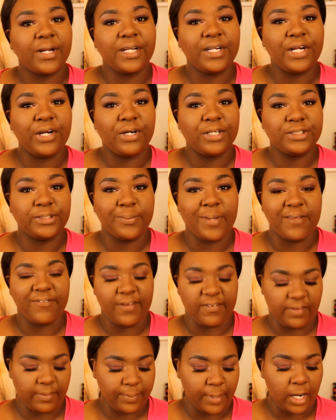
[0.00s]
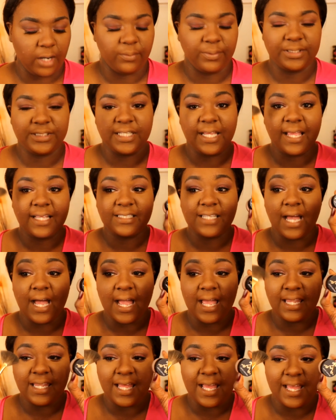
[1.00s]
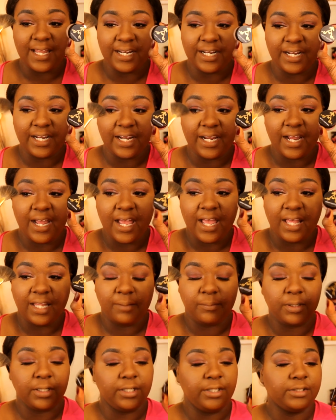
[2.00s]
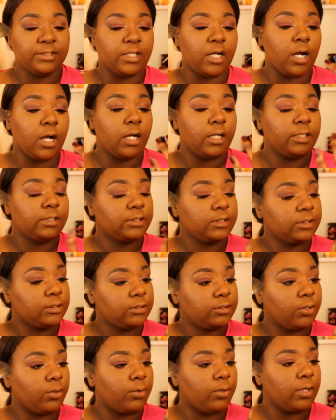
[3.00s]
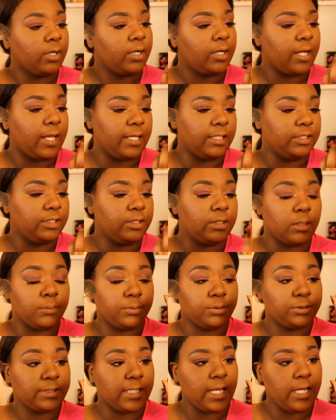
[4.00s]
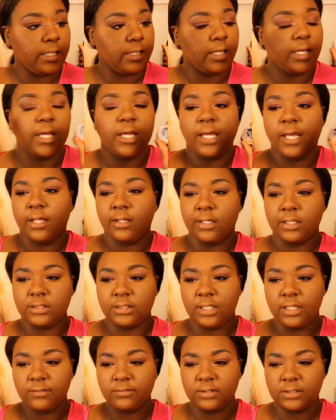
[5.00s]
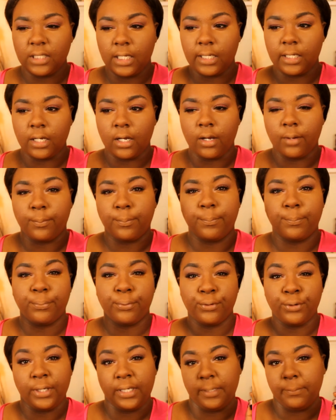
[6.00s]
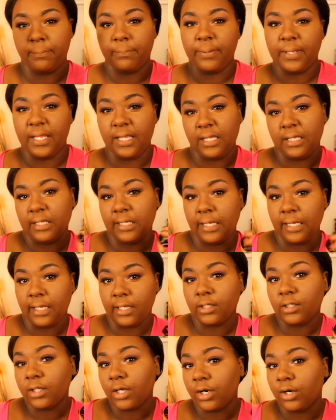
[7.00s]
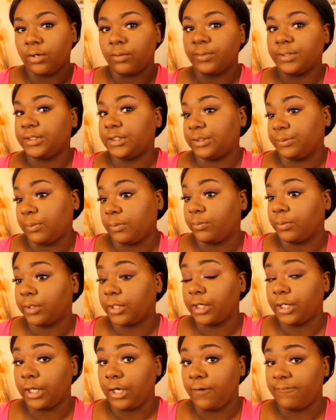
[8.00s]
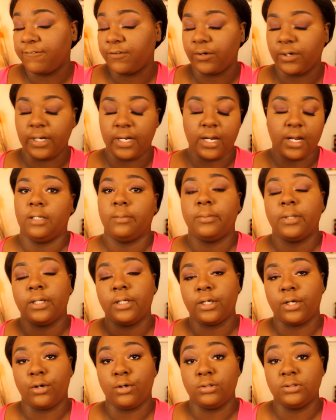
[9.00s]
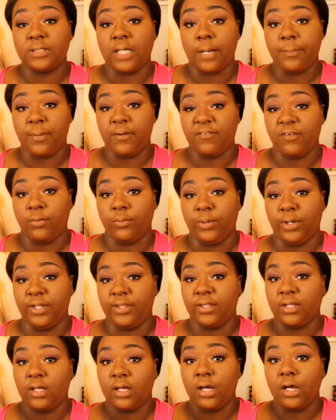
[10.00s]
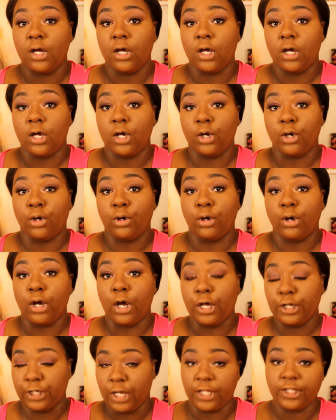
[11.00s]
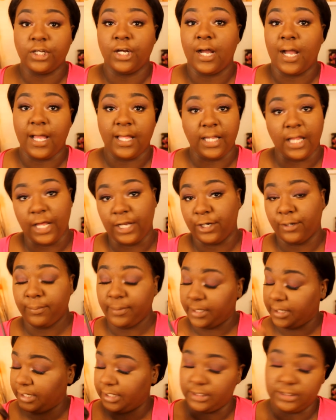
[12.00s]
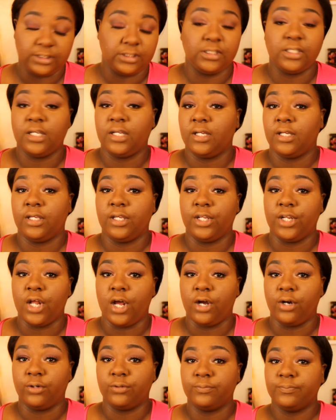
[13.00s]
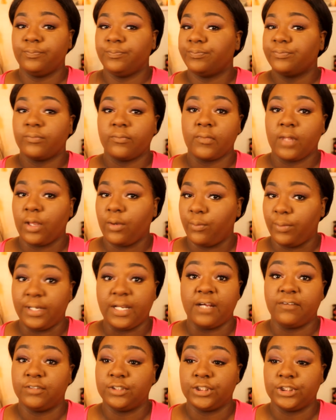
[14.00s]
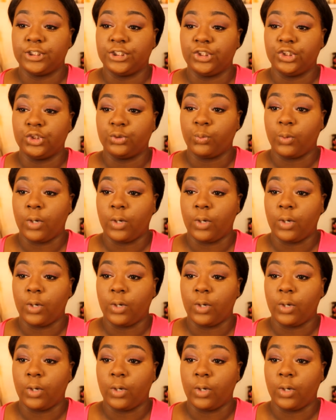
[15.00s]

going to go into my favorite part, which is highlighter. I'm going to use the Artist Couture in Double Take, and this gives like a pretty pinky glow, which is what we're going to go for. And I'm going to go on top of it with another highlighter because, you know, we never just use